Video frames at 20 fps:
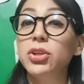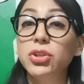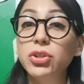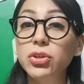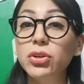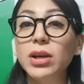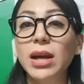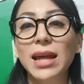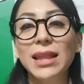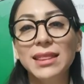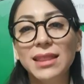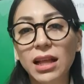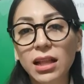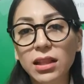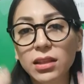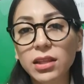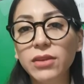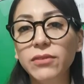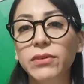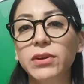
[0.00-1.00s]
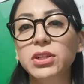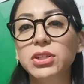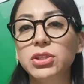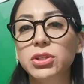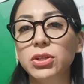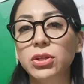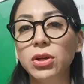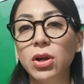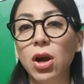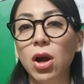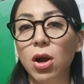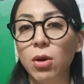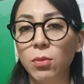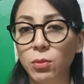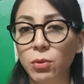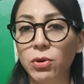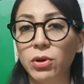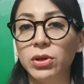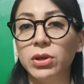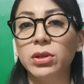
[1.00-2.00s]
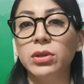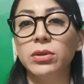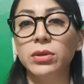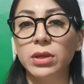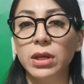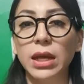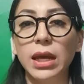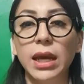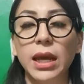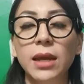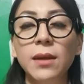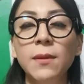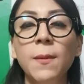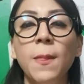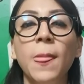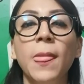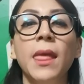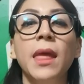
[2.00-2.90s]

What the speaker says: you can deliver your homework, okay?